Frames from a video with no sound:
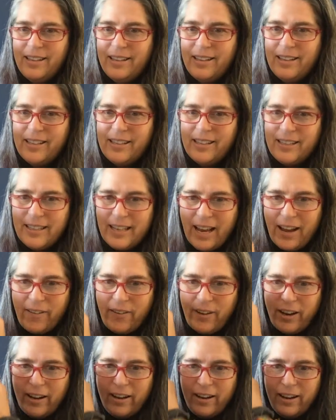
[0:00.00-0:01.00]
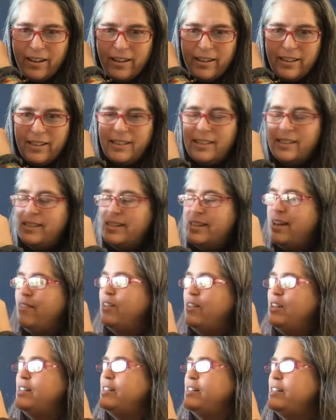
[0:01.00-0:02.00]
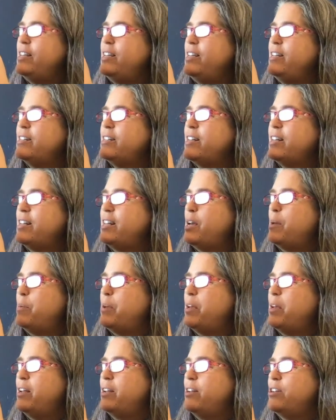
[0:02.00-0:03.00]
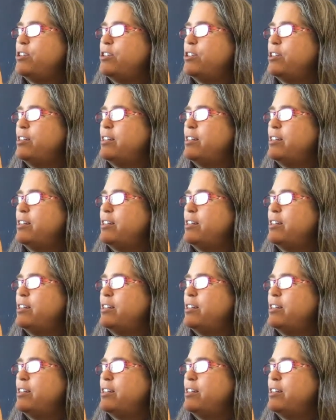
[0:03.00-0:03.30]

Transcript: seven. Seven C's on that page.